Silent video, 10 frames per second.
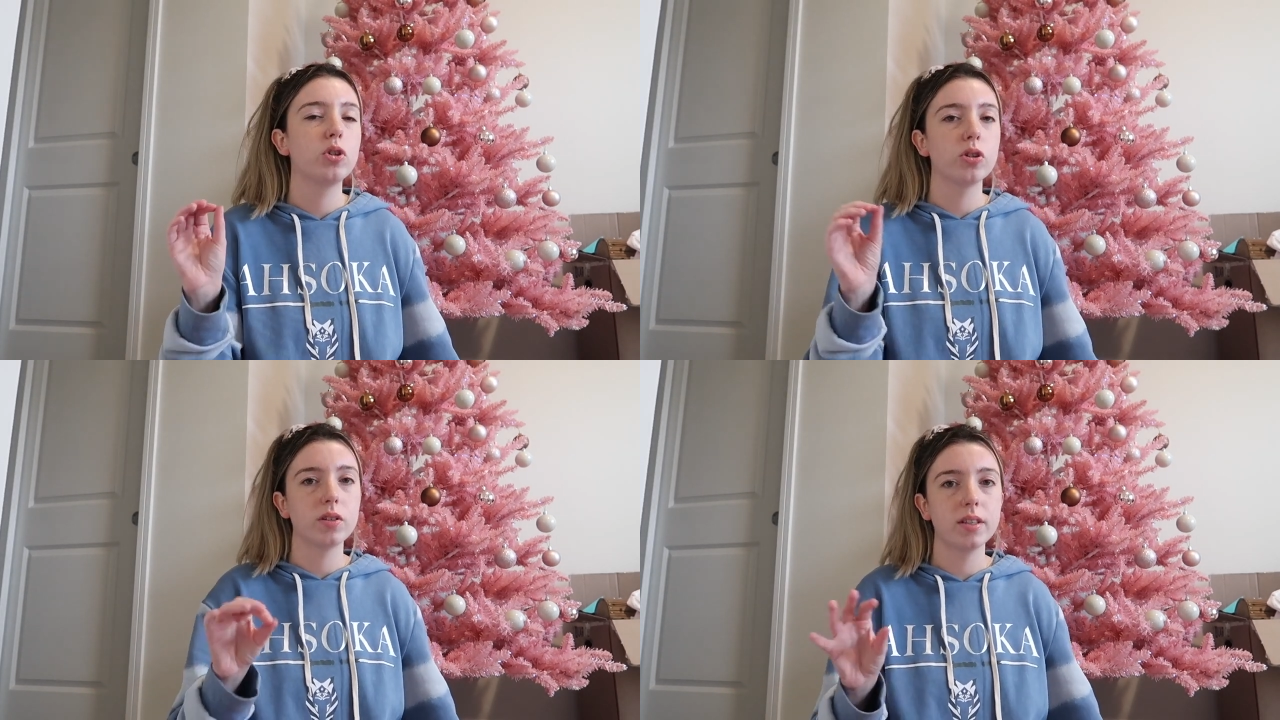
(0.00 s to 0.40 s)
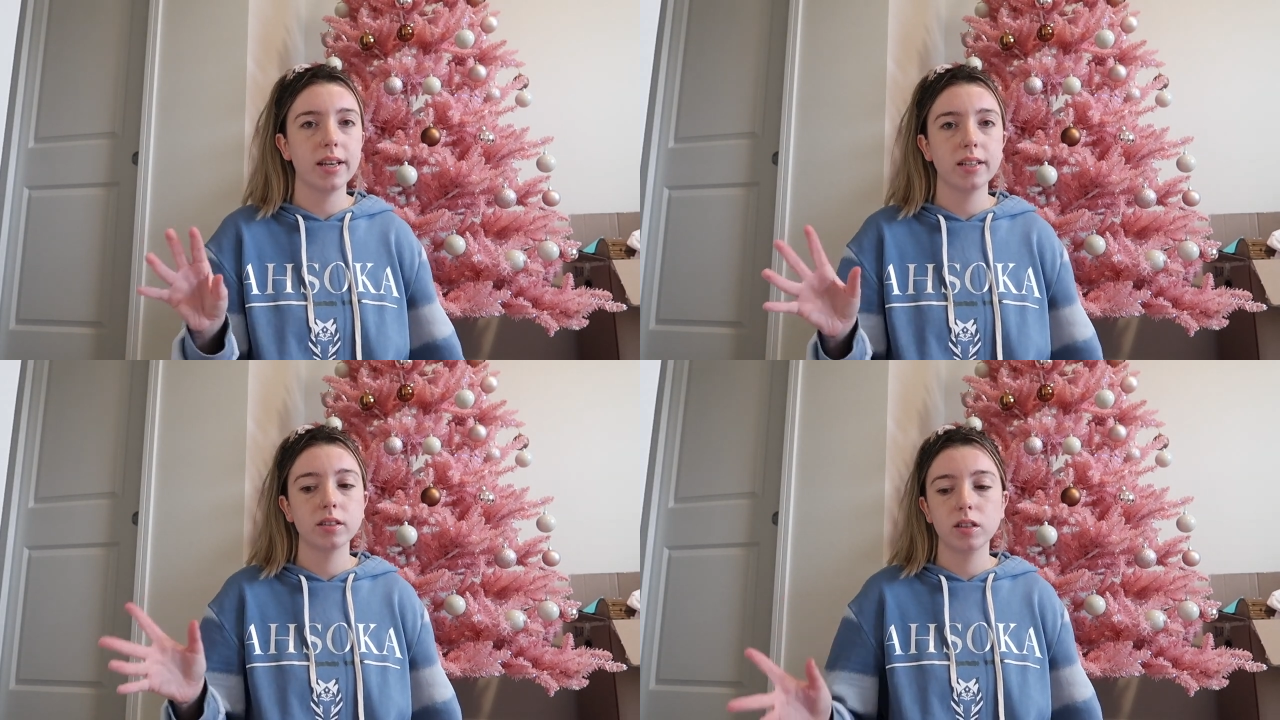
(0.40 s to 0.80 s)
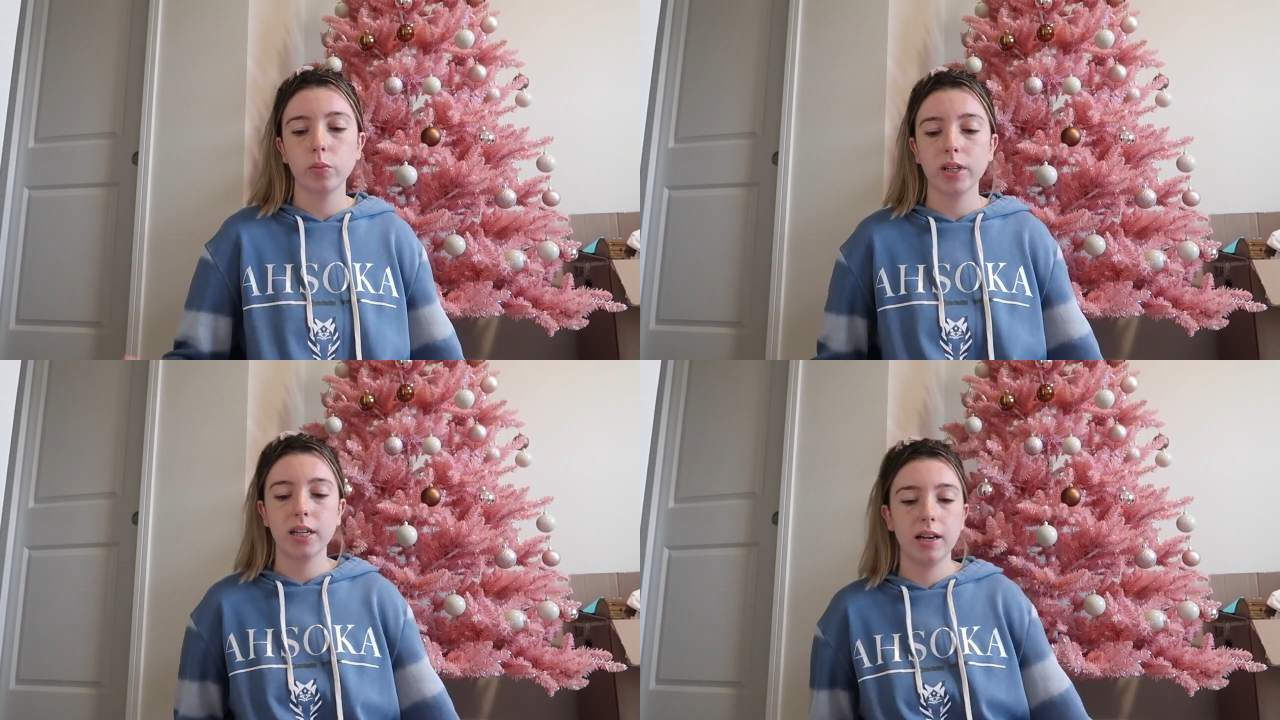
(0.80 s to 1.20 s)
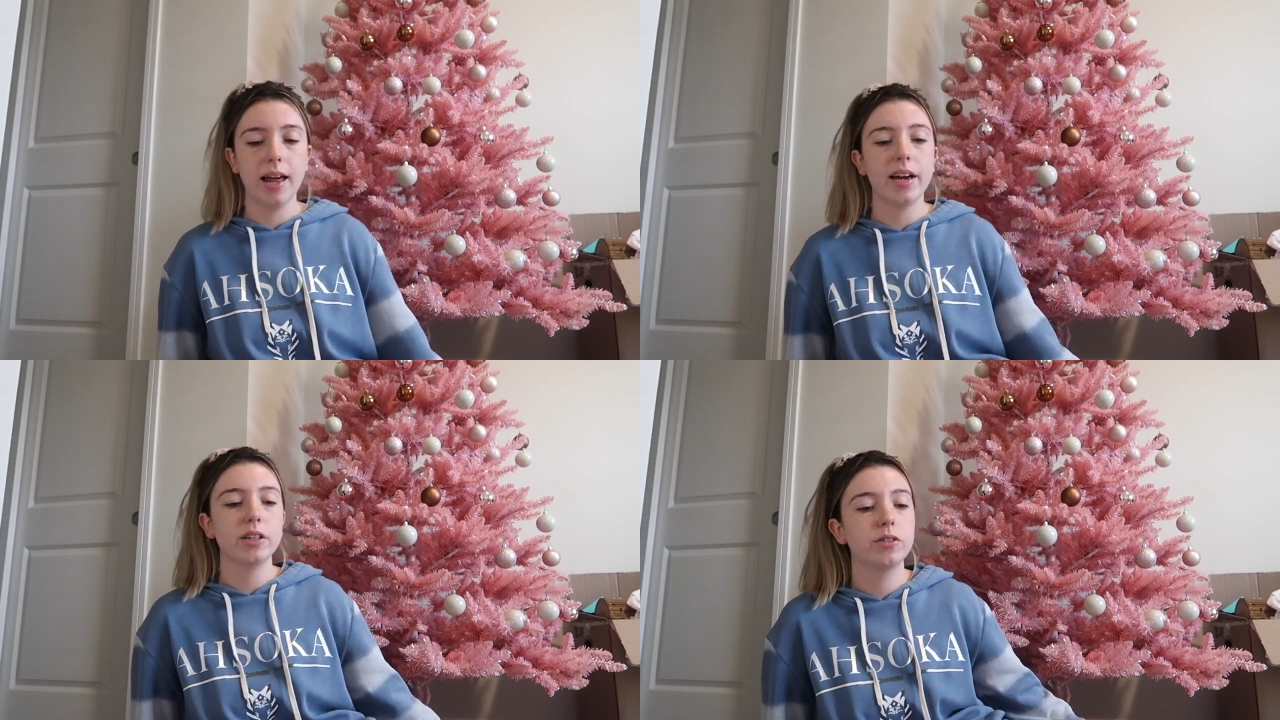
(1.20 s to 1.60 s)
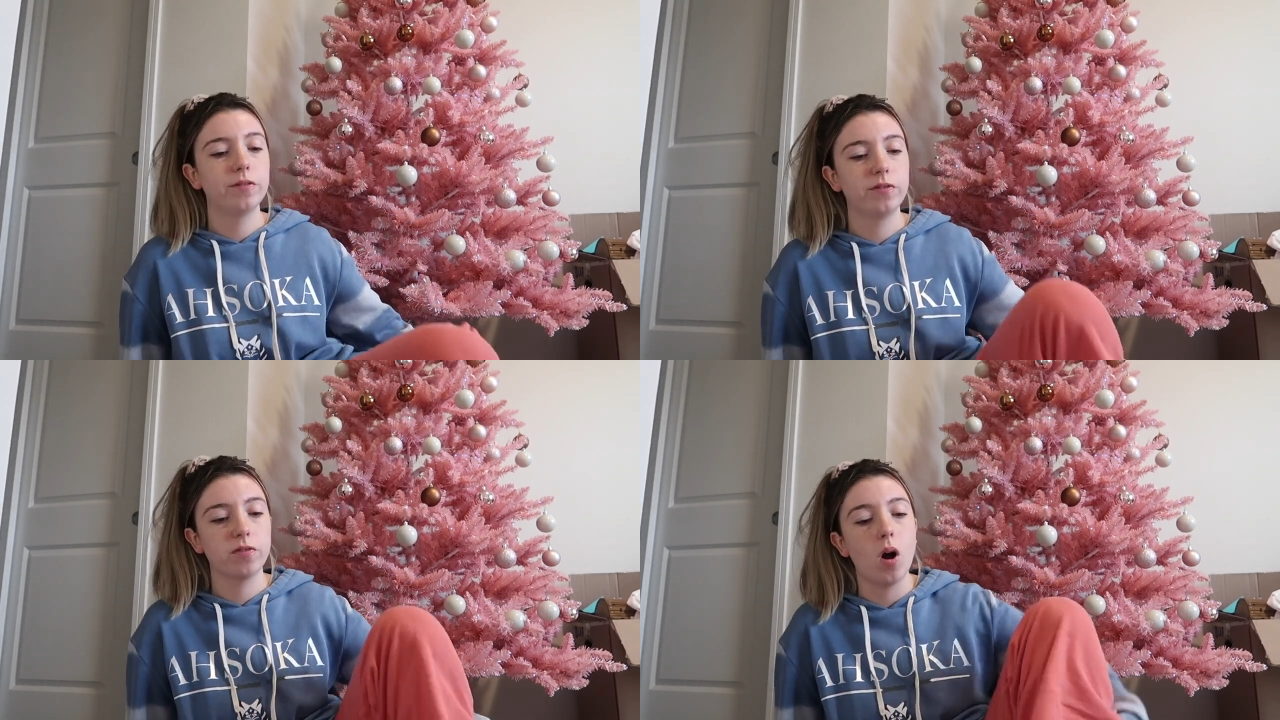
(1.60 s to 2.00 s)
just things that we collect
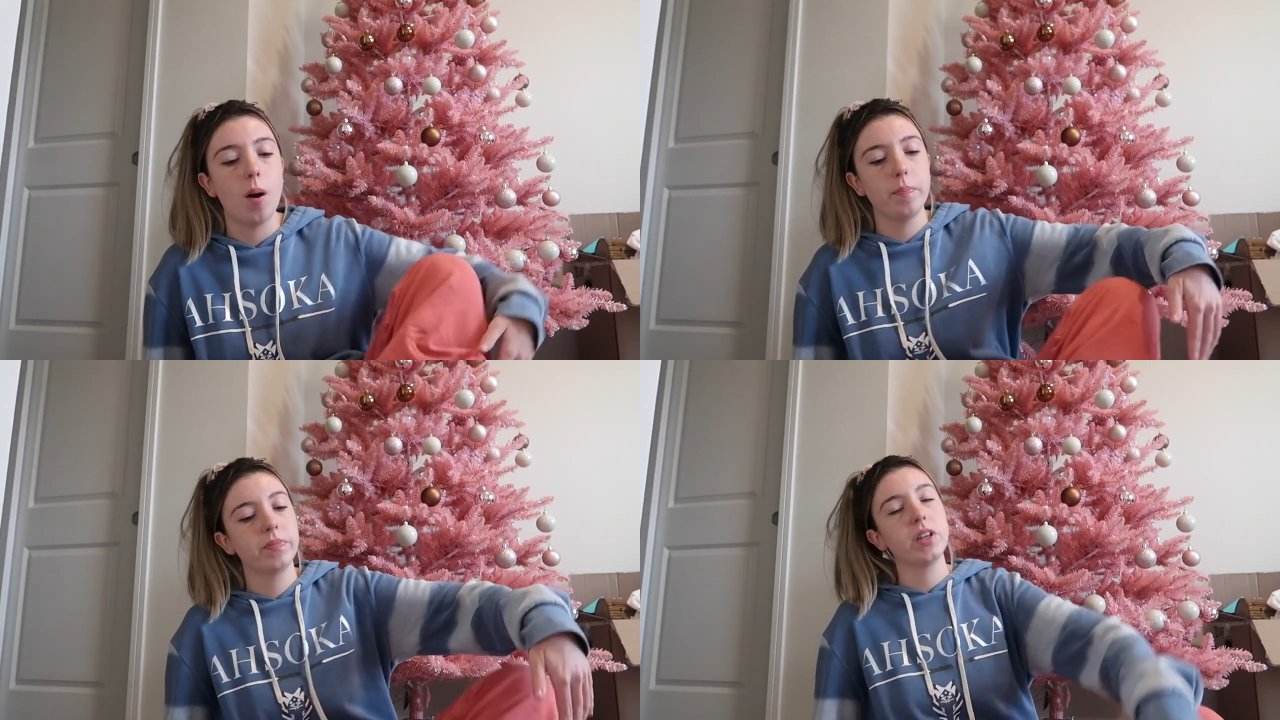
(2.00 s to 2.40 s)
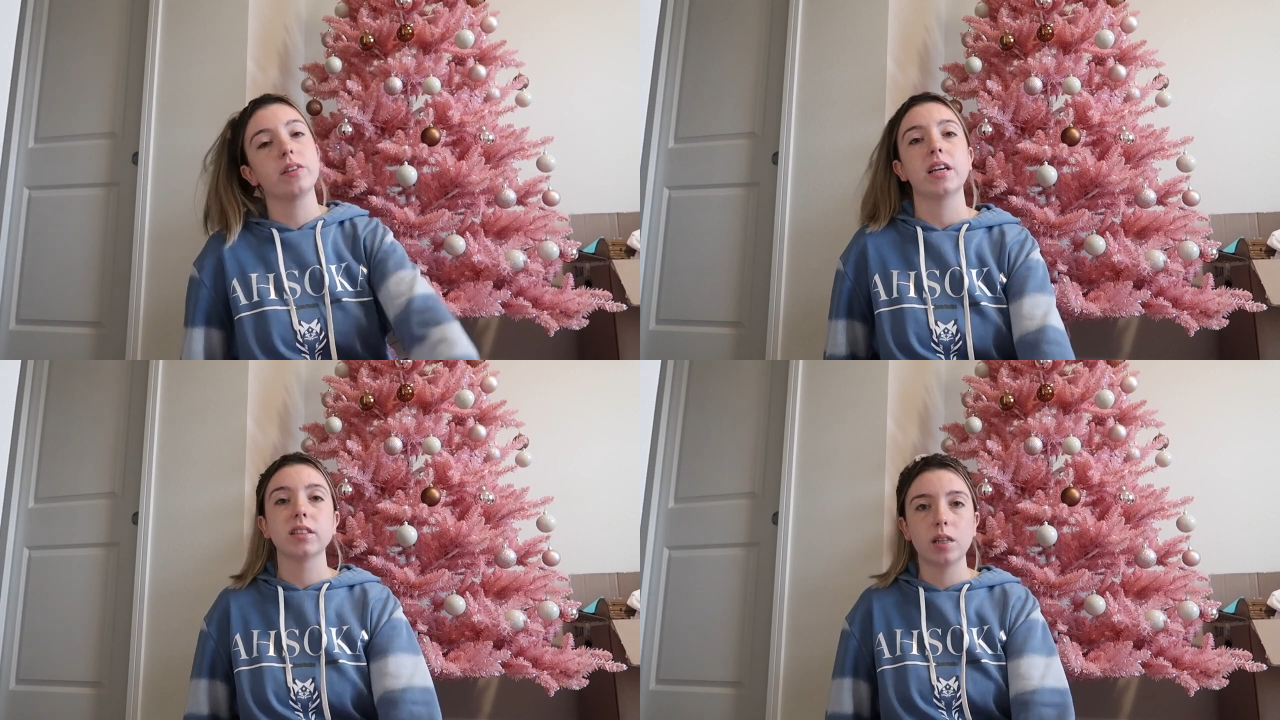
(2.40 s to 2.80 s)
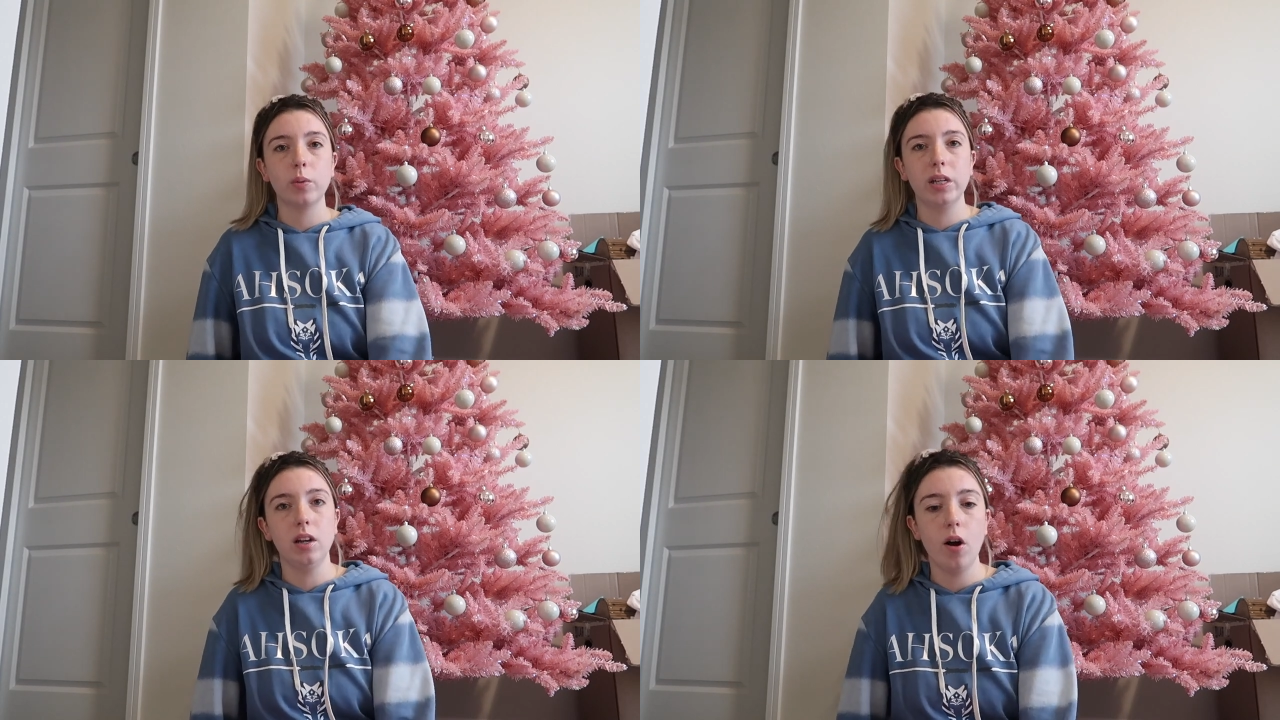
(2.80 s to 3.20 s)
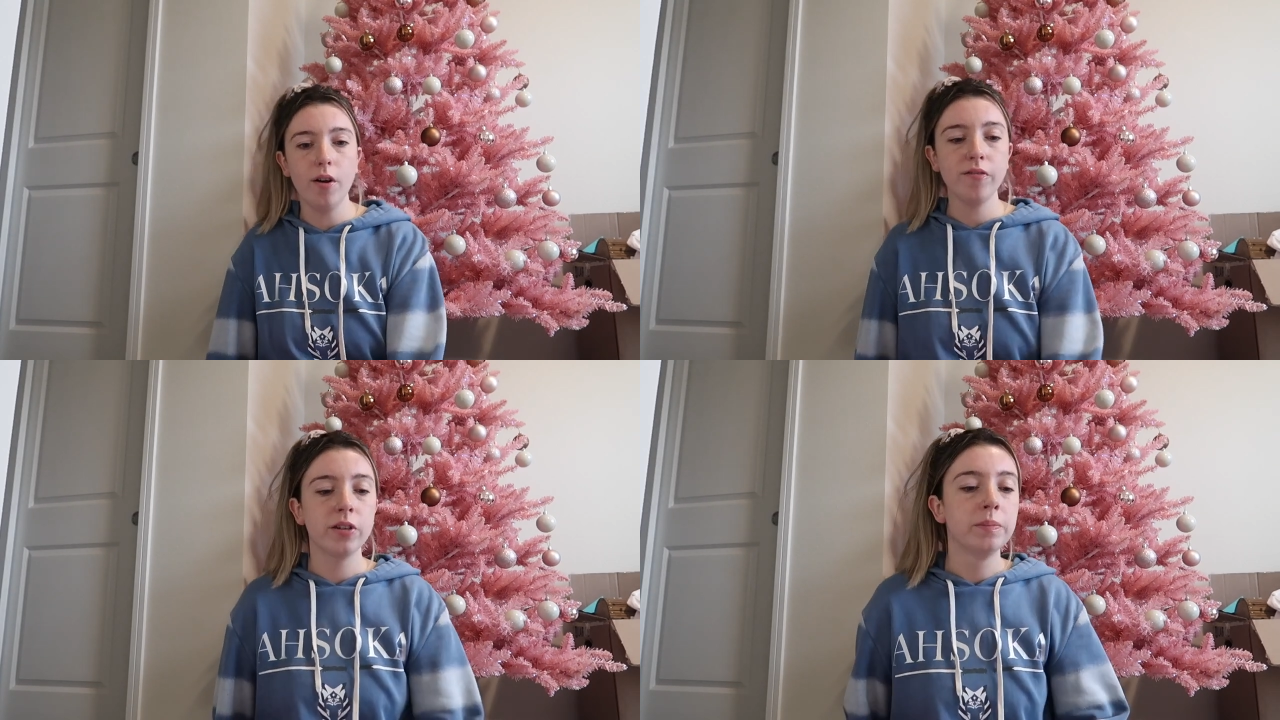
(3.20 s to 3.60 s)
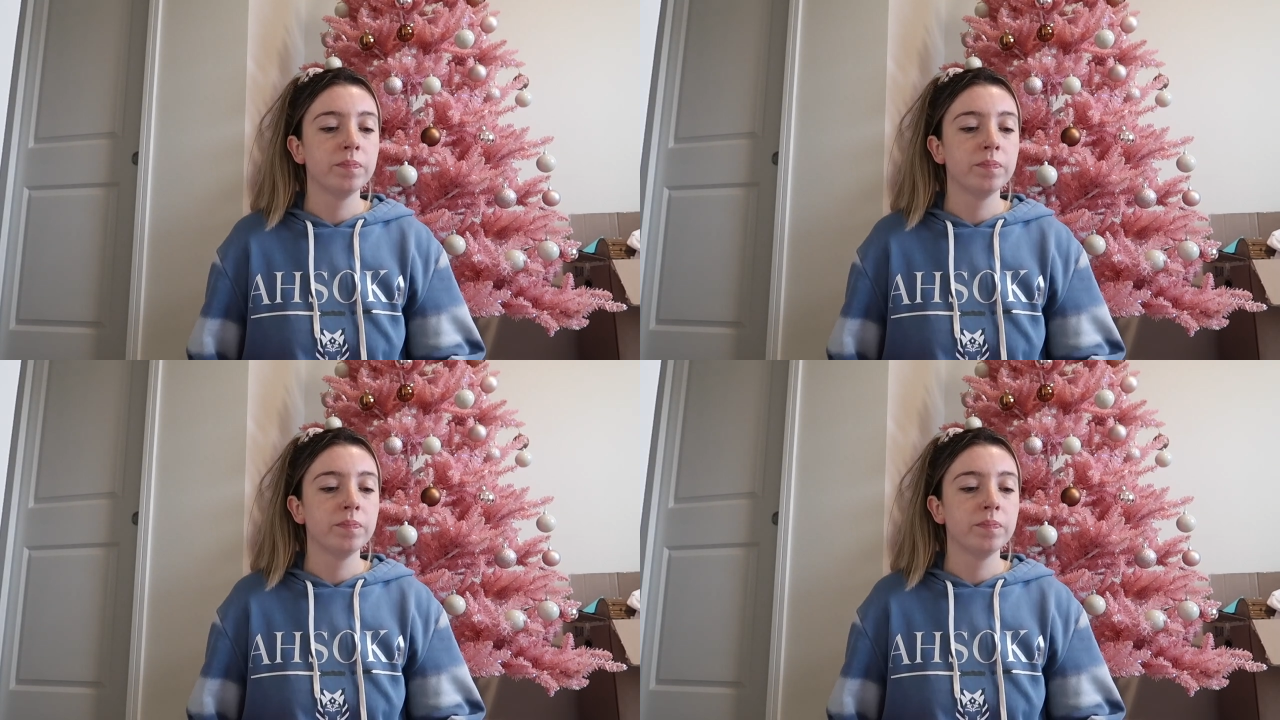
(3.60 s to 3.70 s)
from the things that we love.